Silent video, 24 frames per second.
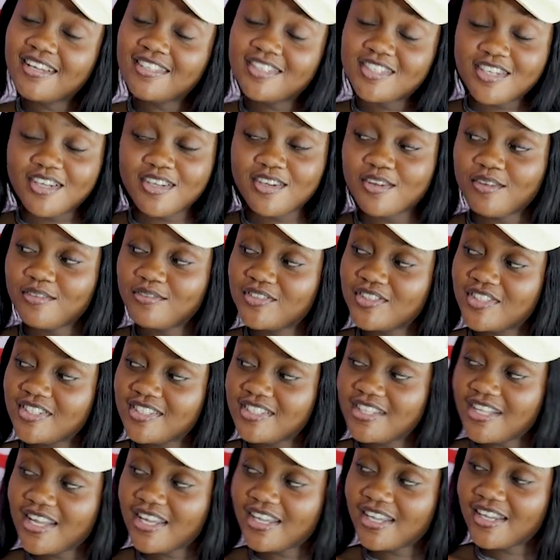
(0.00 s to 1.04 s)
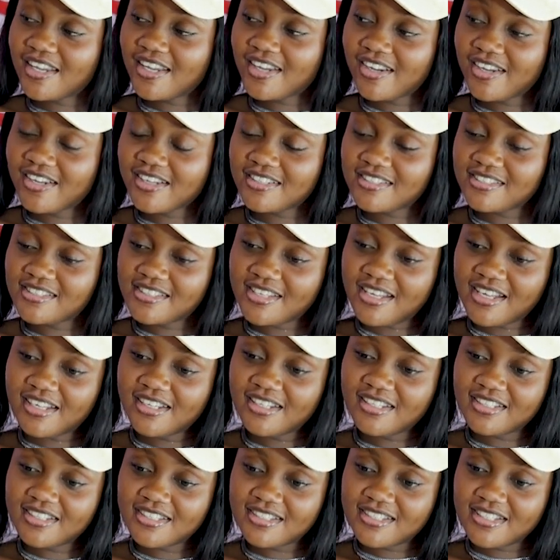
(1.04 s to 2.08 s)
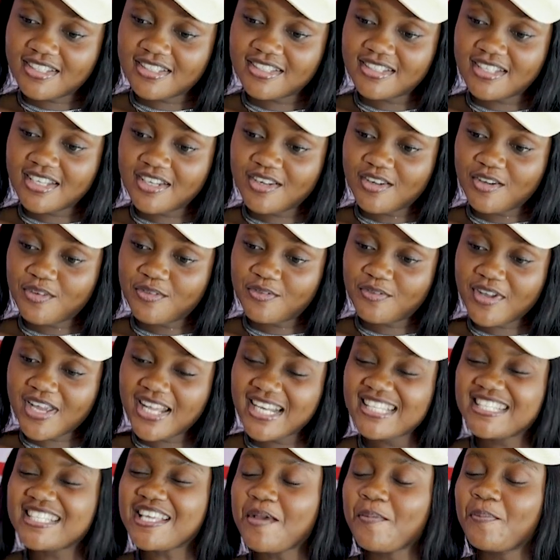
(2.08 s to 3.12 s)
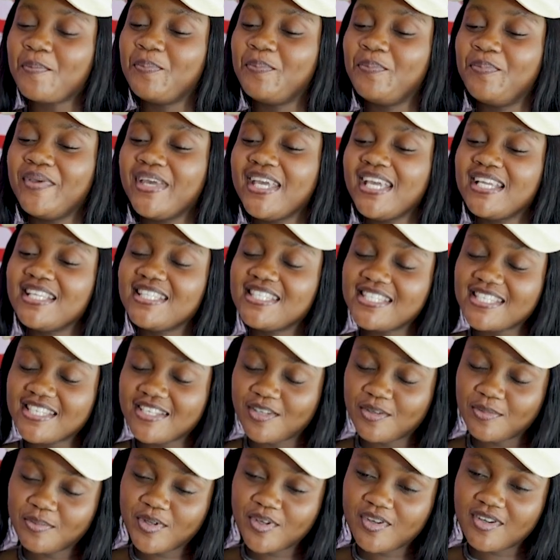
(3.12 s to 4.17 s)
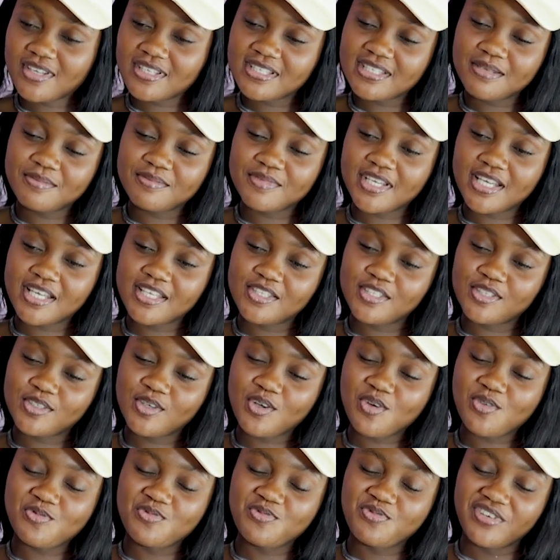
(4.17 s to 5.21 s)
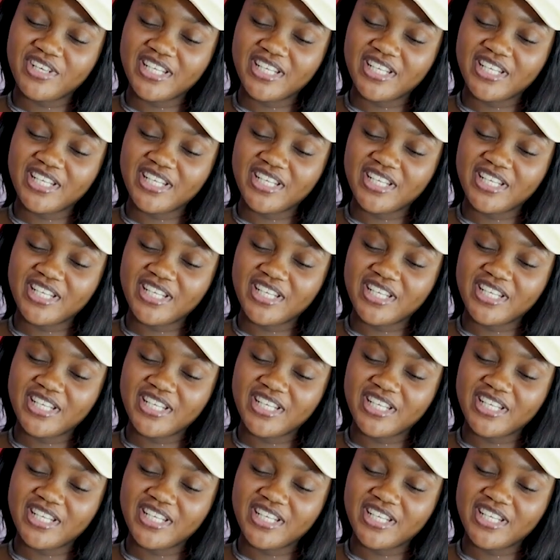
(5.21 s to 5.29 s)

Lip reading: A turn off, just like Erica said. It's a turn off. And it's a big deal because sometimes you don't